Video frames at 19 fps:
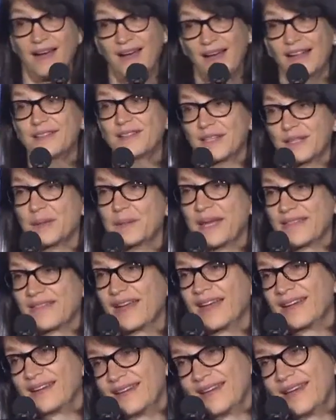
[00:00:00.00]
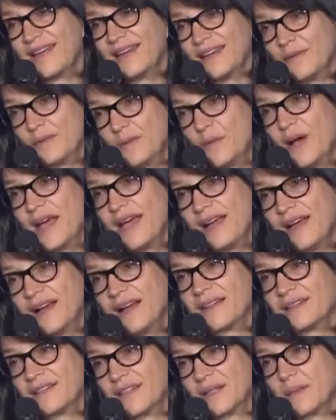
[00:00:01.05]
I'll talk about that, and, and in a way, I'll
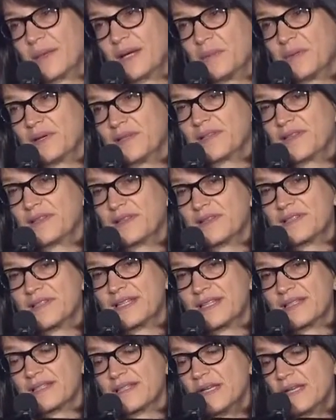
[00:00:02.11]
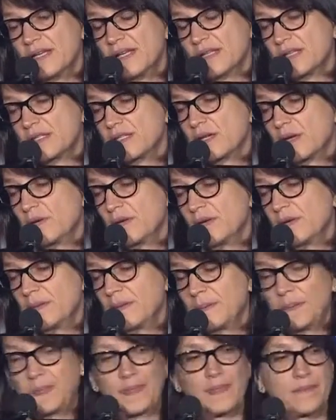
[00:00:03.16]
talk about both of those things. And, so,
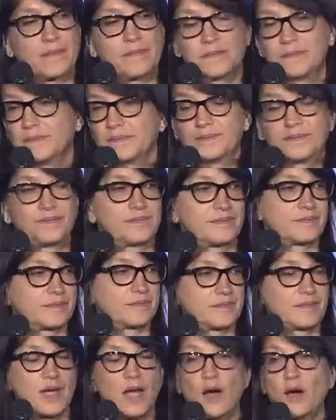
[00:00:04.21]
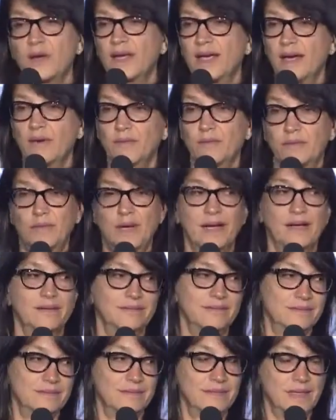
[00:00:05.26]
and would, would you repeat the question? Oh yeah, and well,
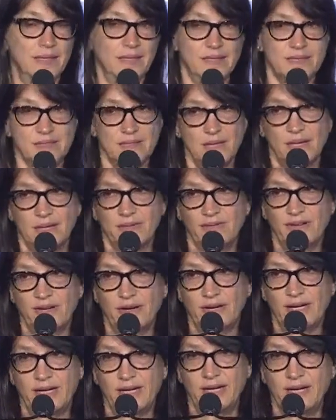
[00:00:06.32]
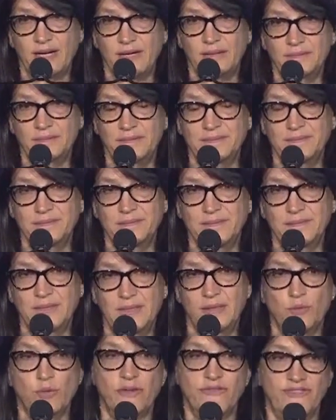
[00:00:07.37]
it's not a very uh,
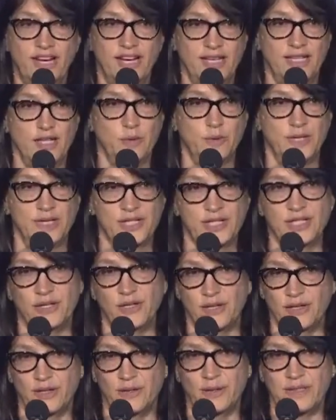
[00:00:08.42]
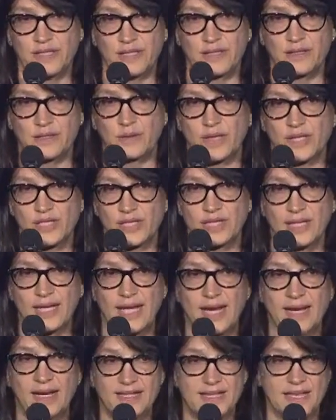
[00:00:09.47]
refined question, although it's a good question.
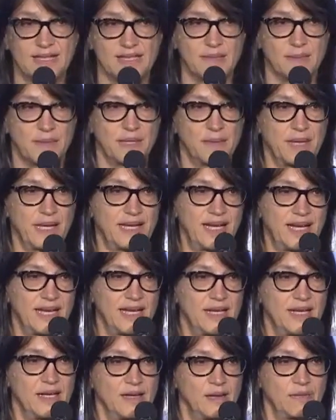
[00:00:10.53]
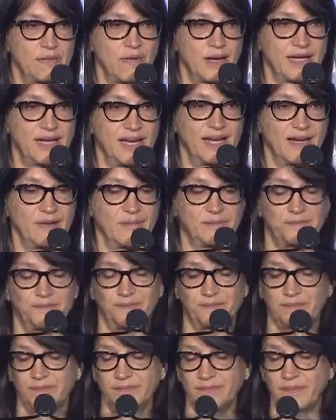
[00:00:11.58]
Can I say something about Haiti right now?
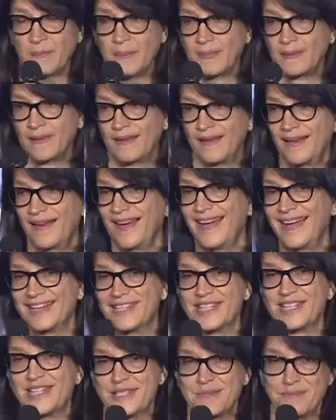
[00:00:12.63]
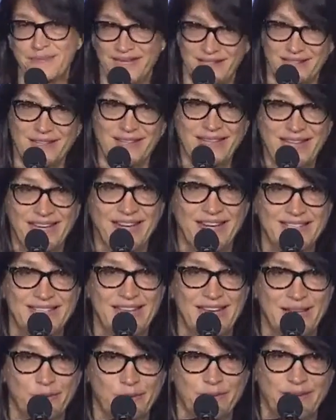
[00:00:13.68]
And she doesn't mean, can I
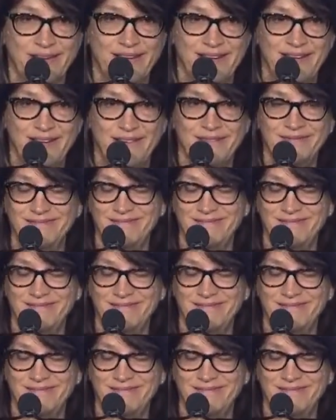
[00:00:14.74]
say it right now?